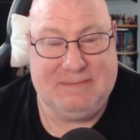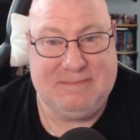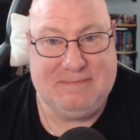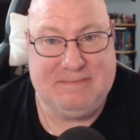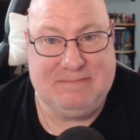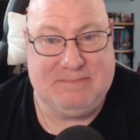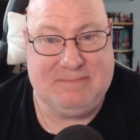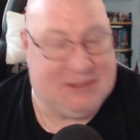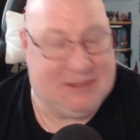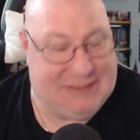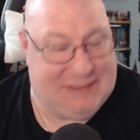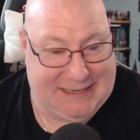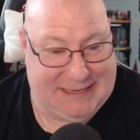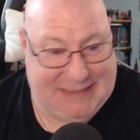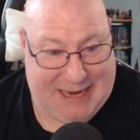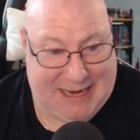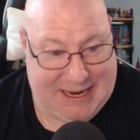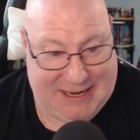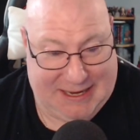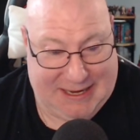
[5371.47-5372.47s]
Bullseye's
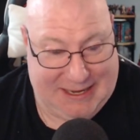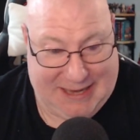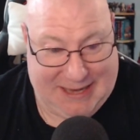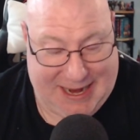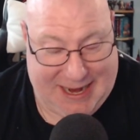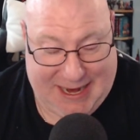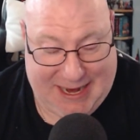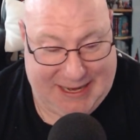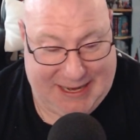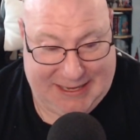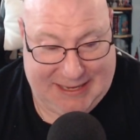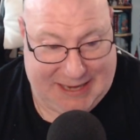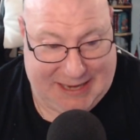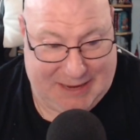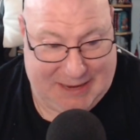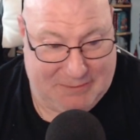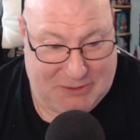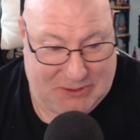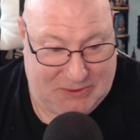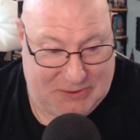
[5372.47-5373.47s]
not going to die
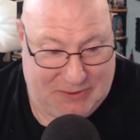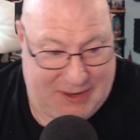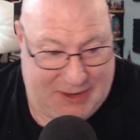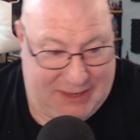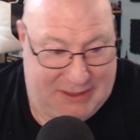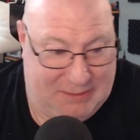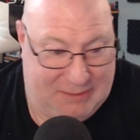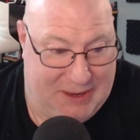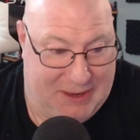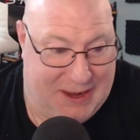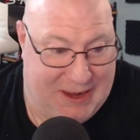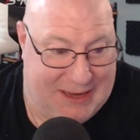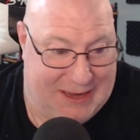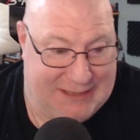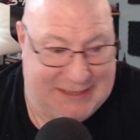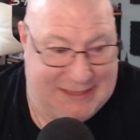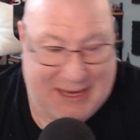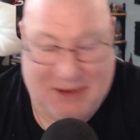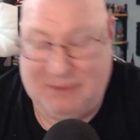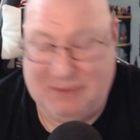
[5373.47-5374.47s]
anytime soon. And to be
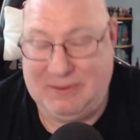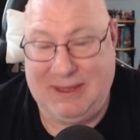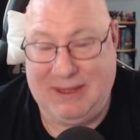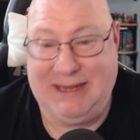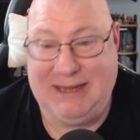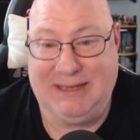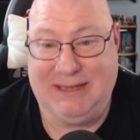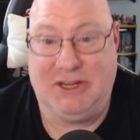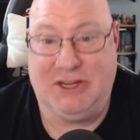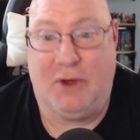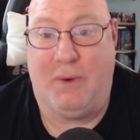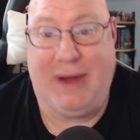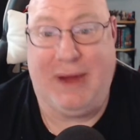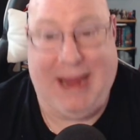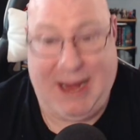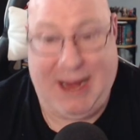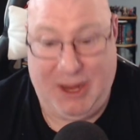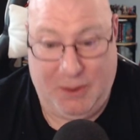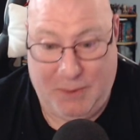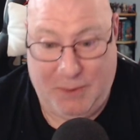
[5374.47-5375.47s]
honest, I don't think he's going
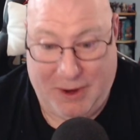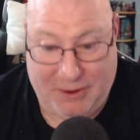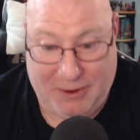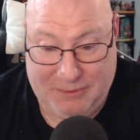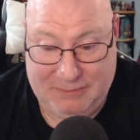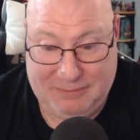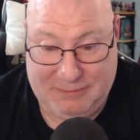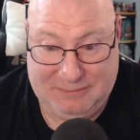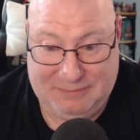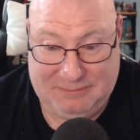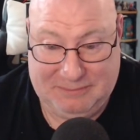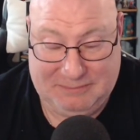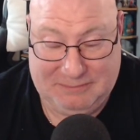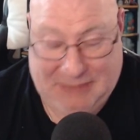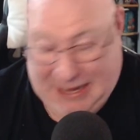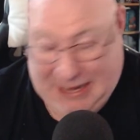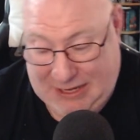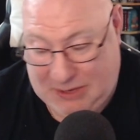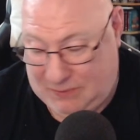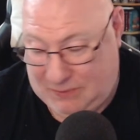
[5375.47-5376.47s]
anywhere. I don't.